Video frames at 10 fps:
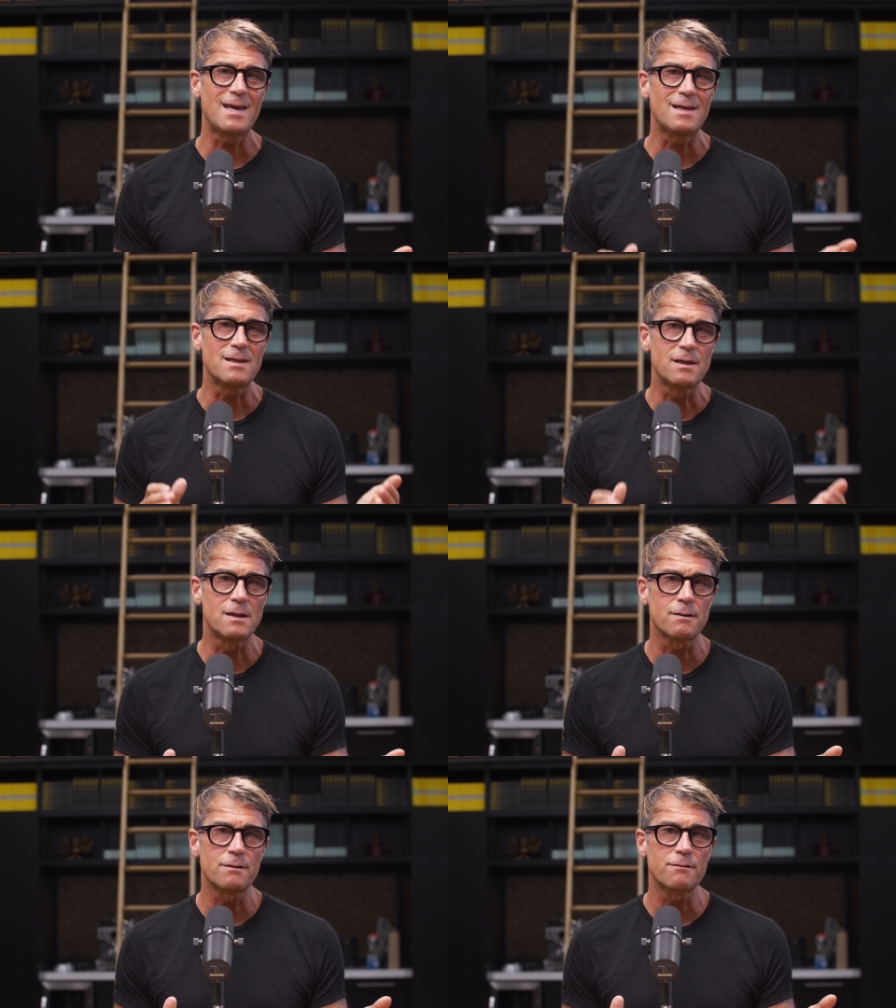eight
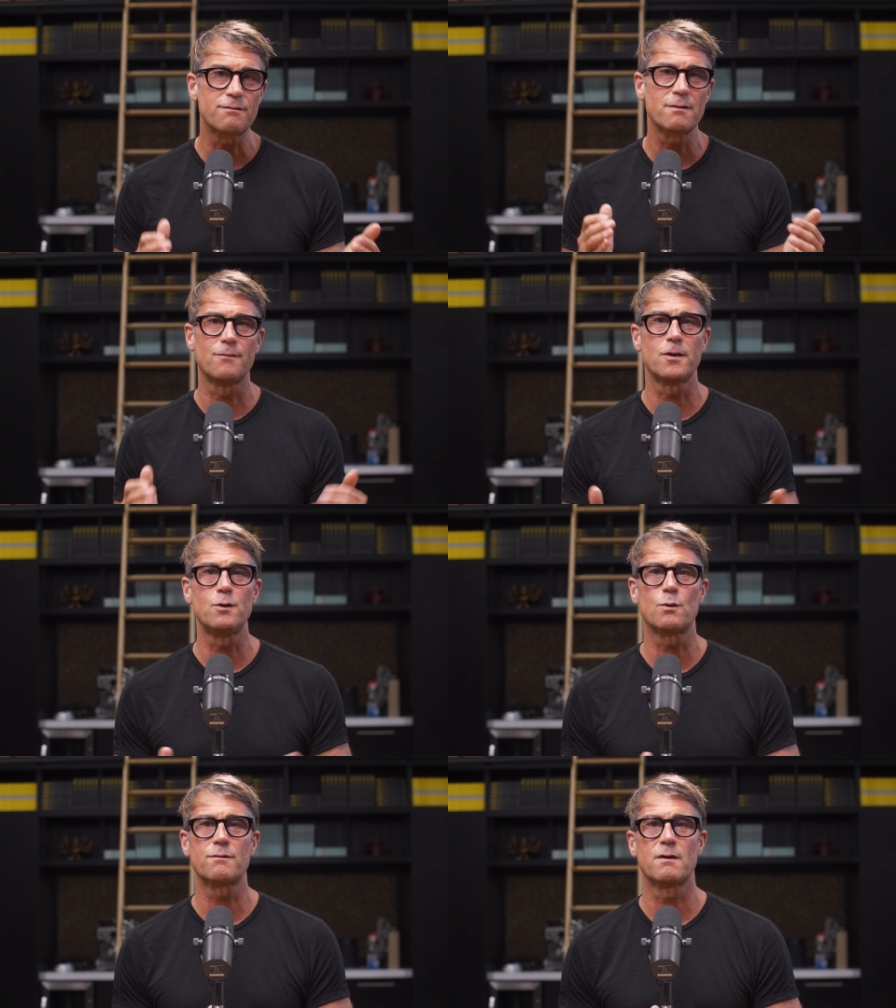years on the
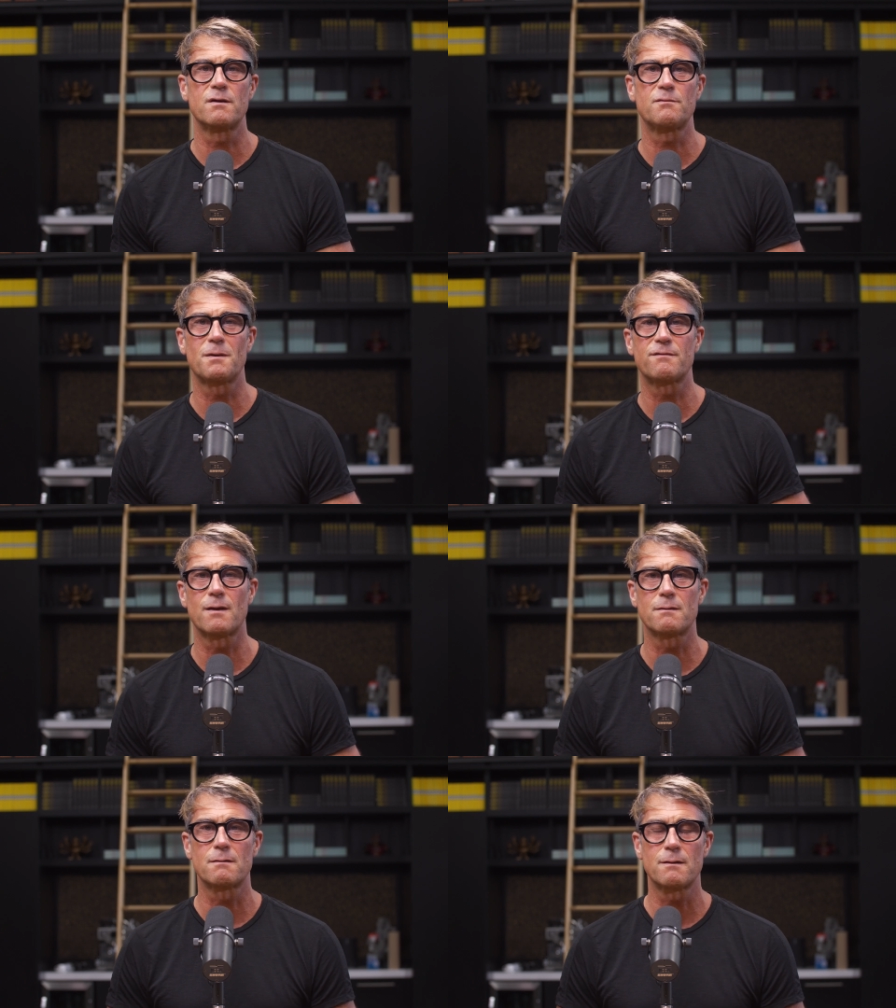New York Times
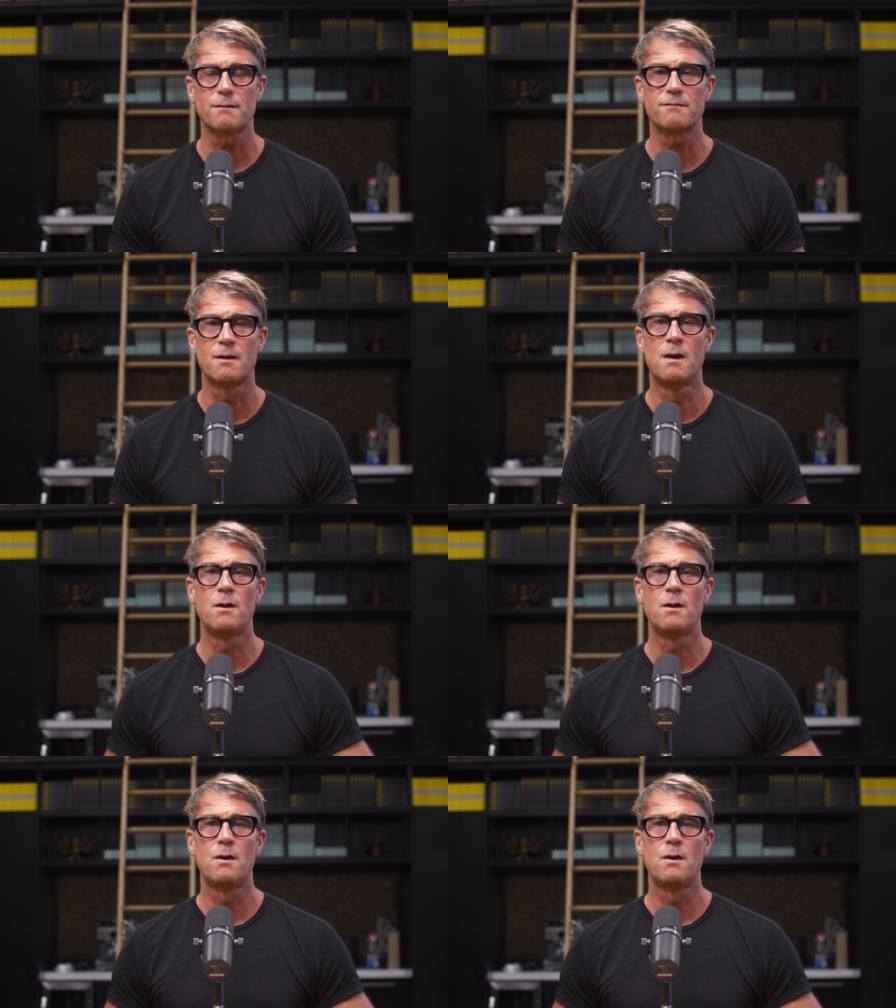bestseller list.